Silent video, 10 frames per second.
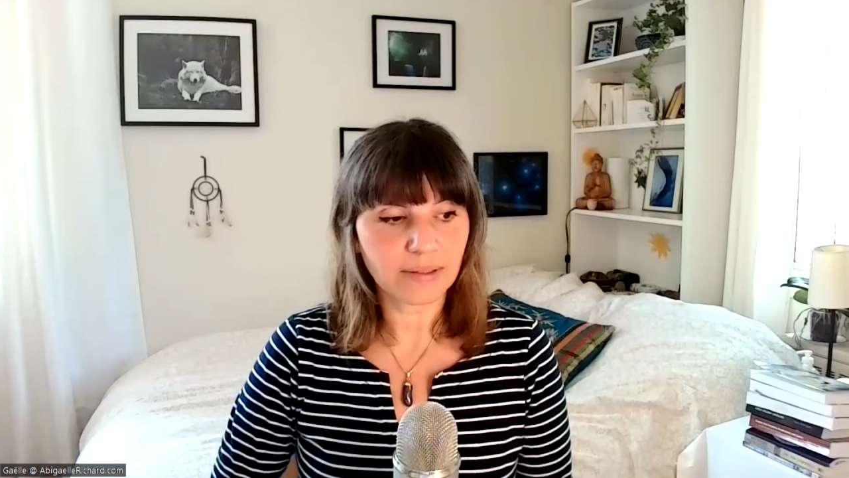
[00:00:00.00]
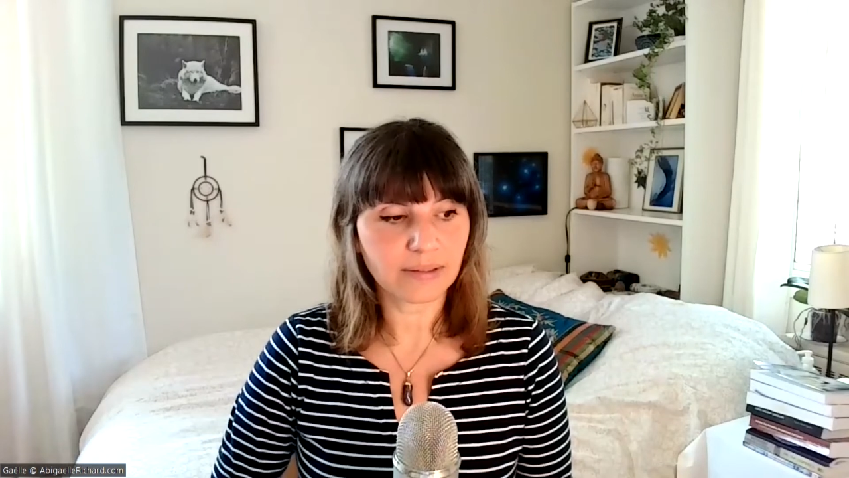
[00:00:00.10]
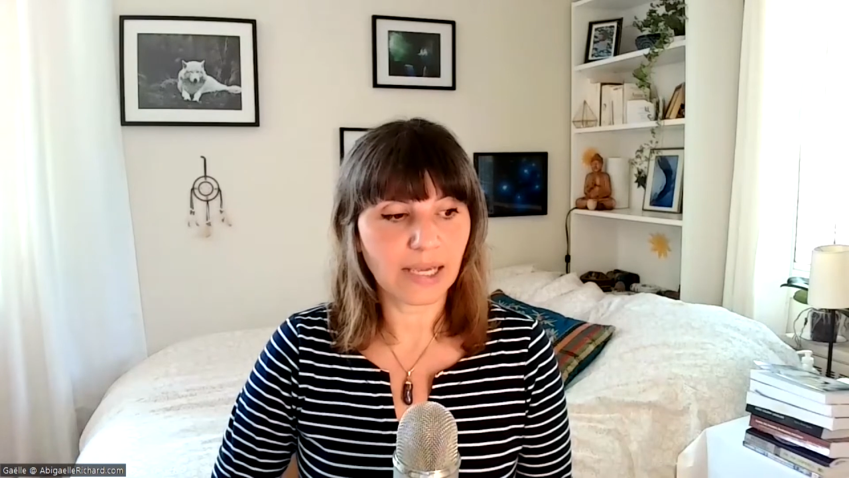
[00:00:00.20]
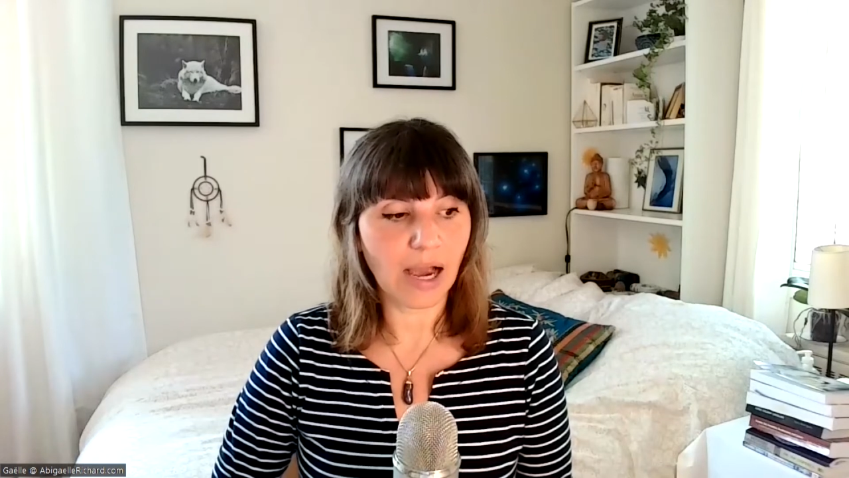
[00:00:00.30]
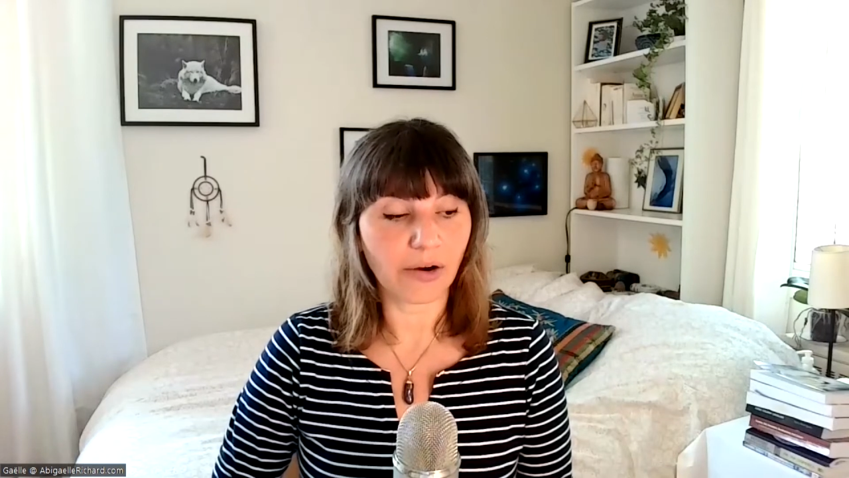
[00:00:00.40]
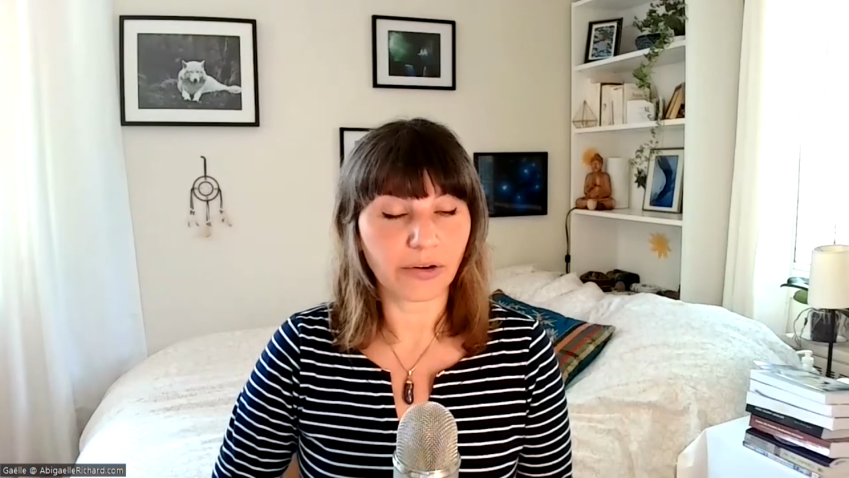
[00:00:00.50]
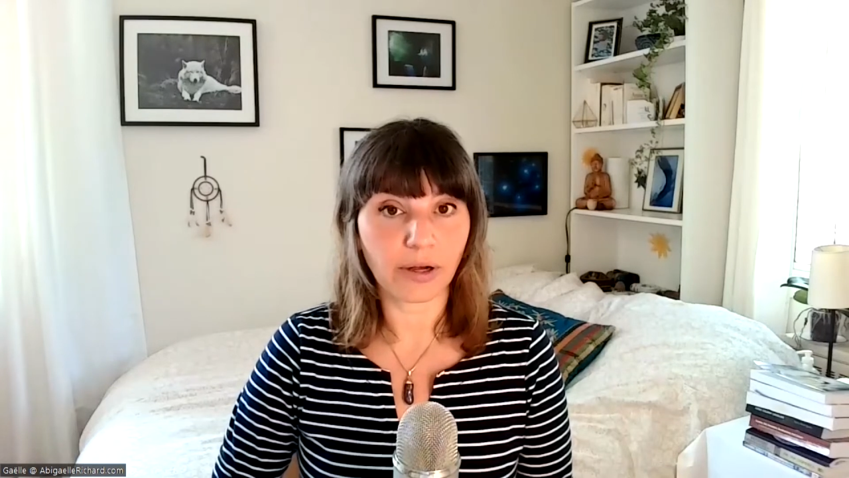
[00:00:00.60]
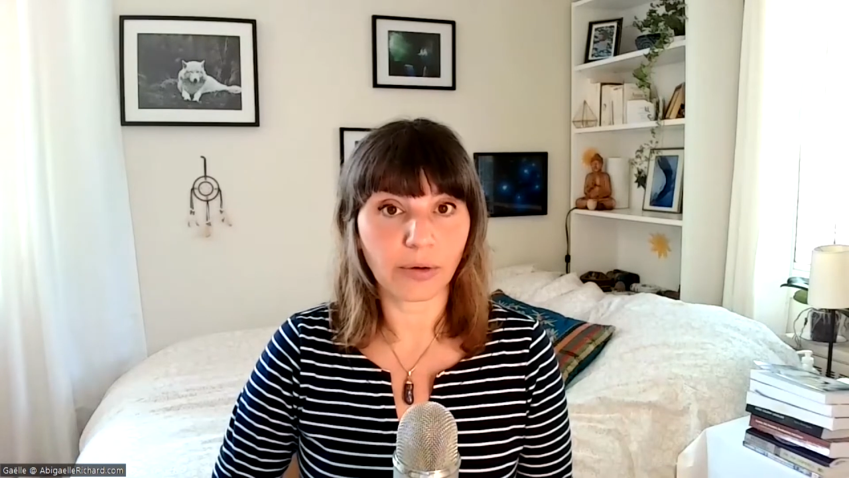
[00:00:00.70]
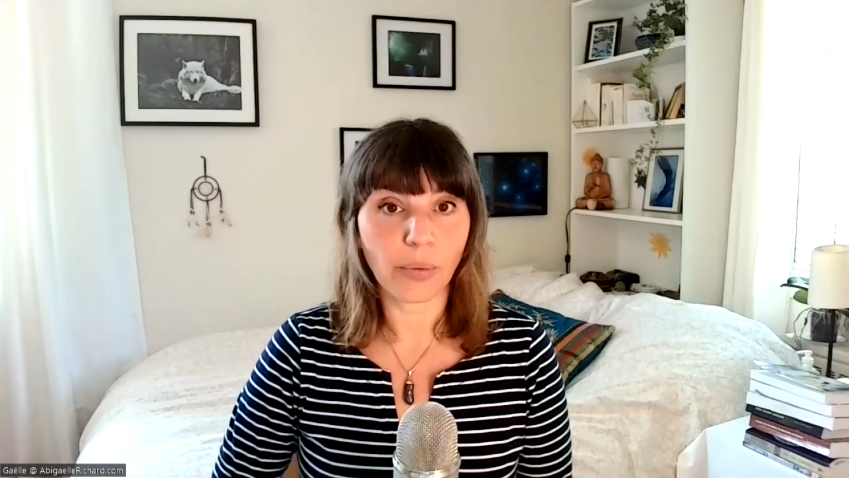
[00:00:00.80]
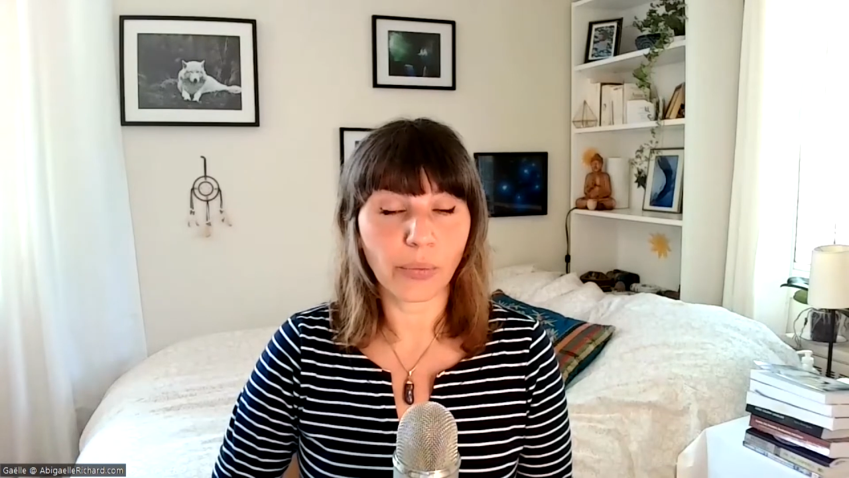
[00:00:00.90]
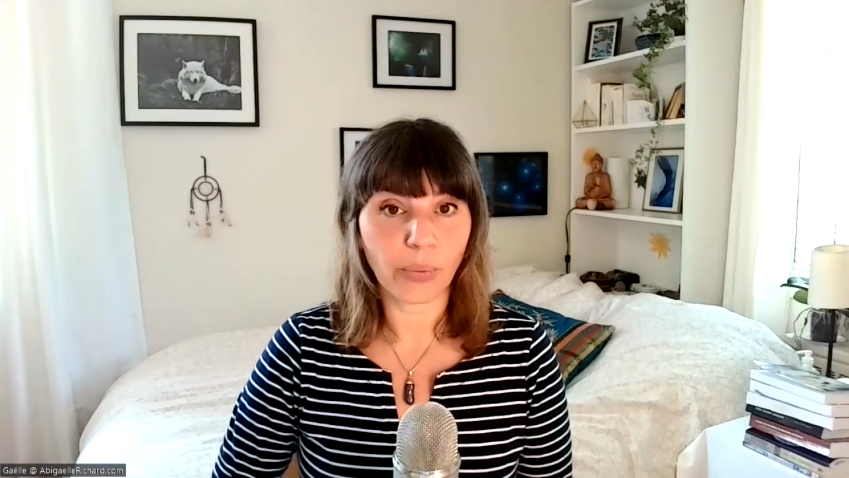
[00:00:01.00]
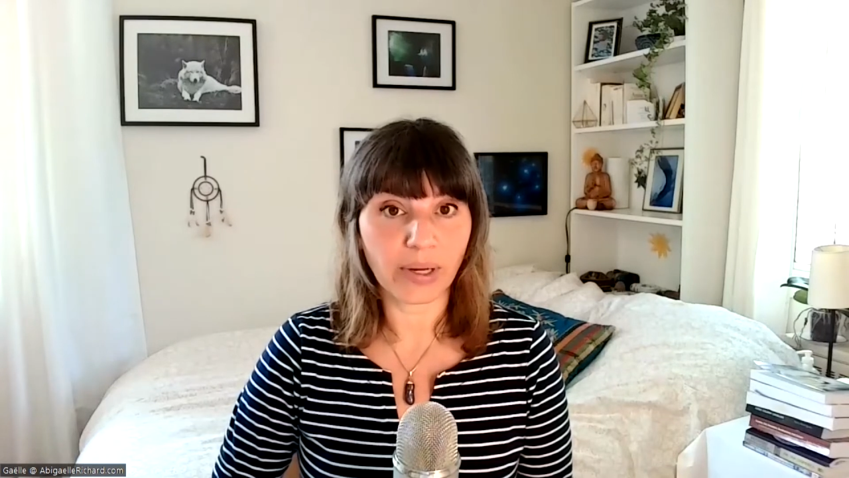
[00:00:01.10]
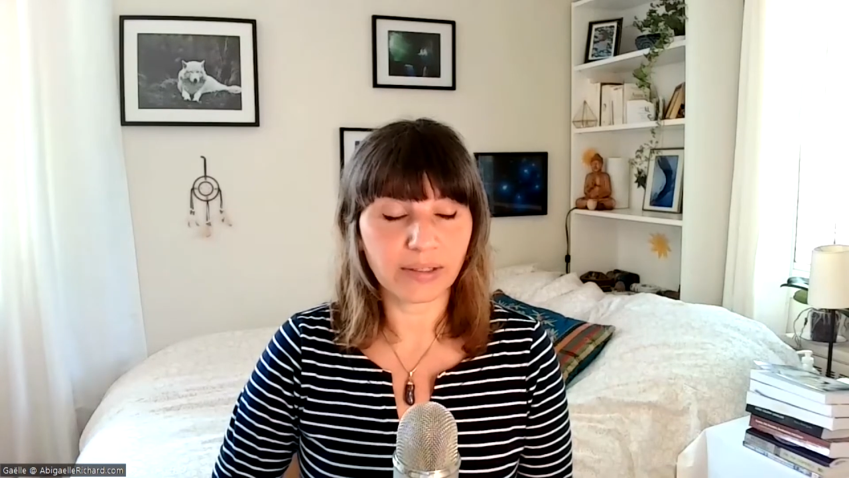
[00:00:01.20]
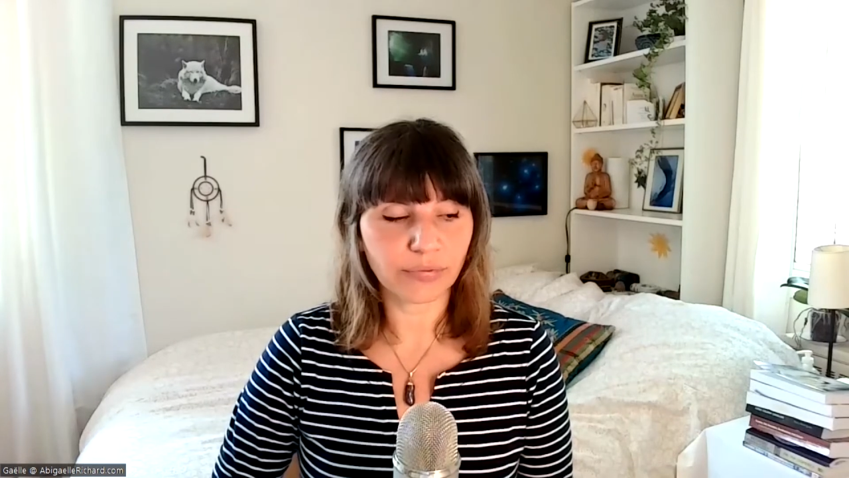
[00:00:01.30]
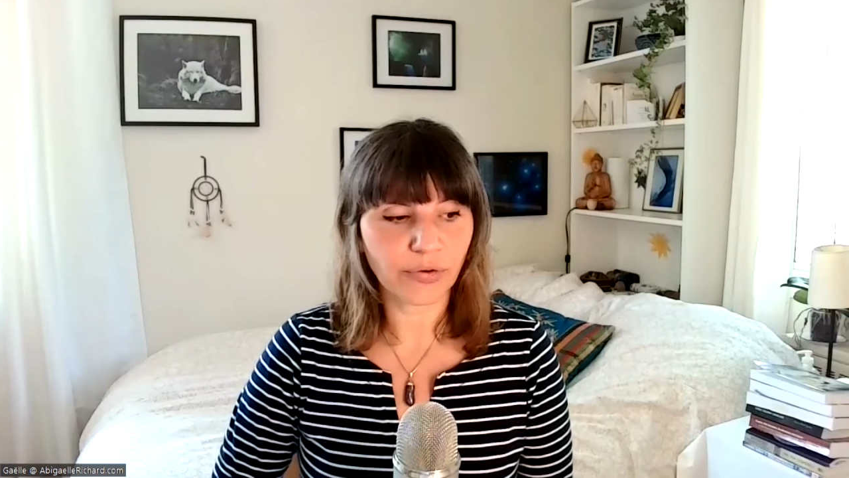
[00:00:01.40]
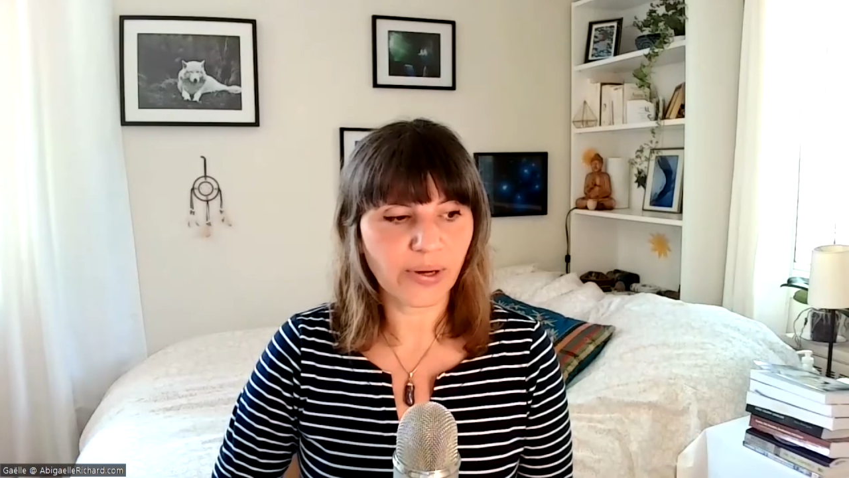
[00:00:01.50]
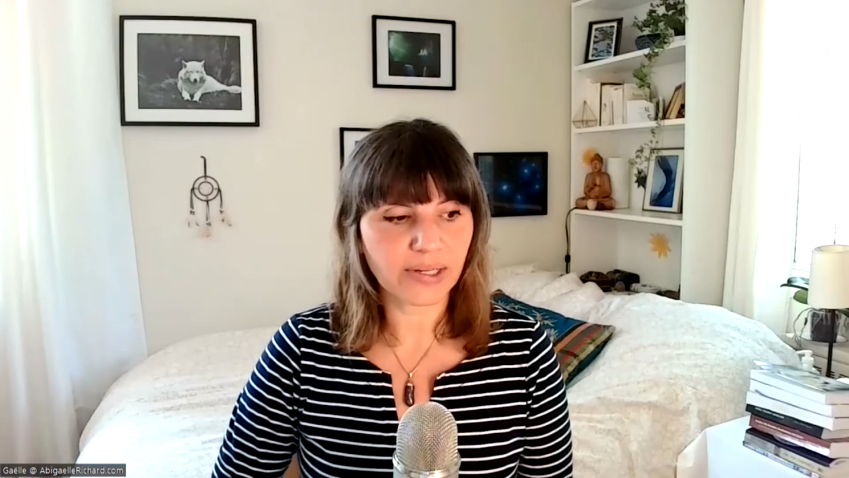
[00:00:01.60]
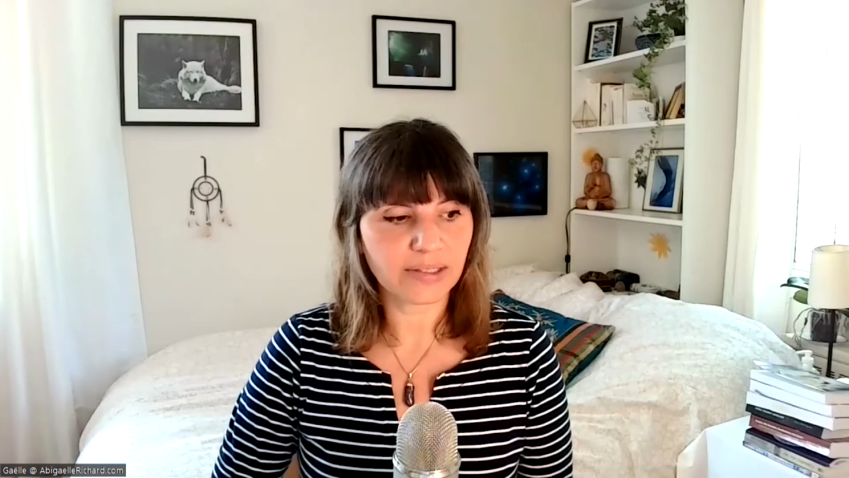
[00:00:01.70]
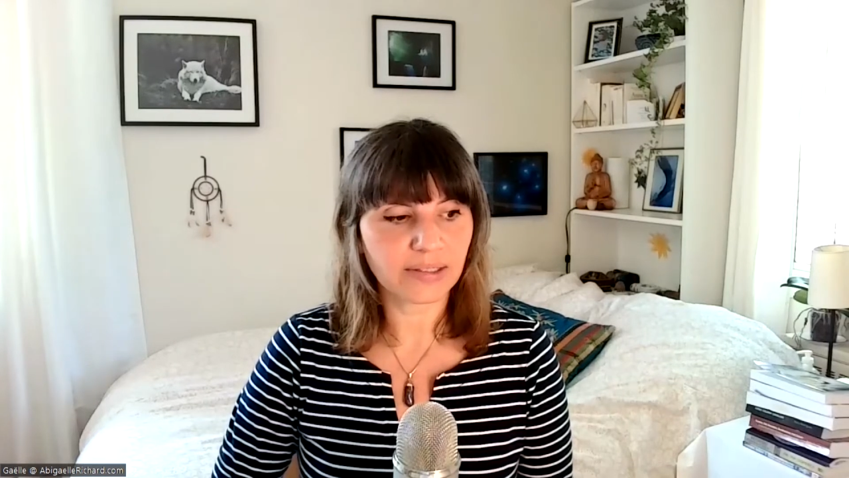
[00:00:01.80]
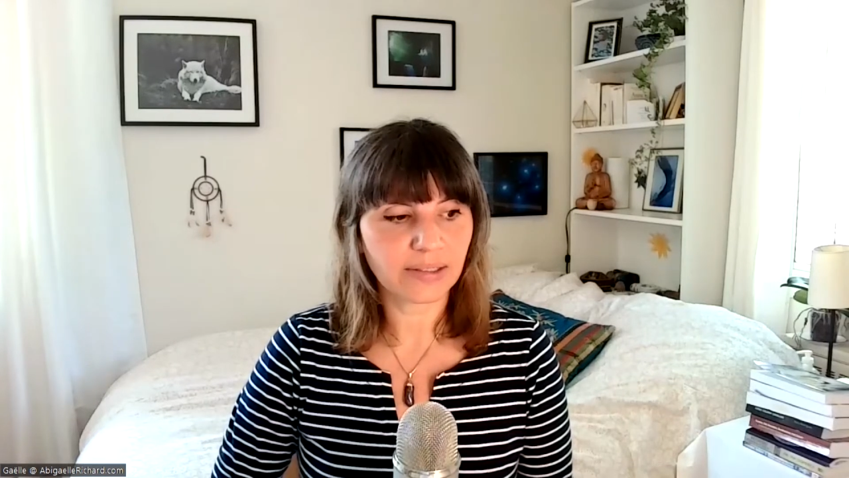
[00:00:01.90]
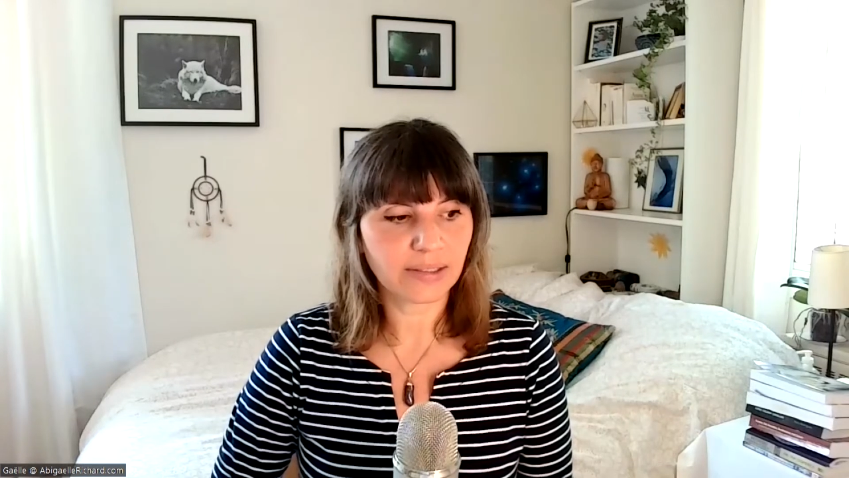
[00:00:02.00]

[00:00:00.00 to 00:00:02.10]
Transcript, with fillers: they are not ready for it,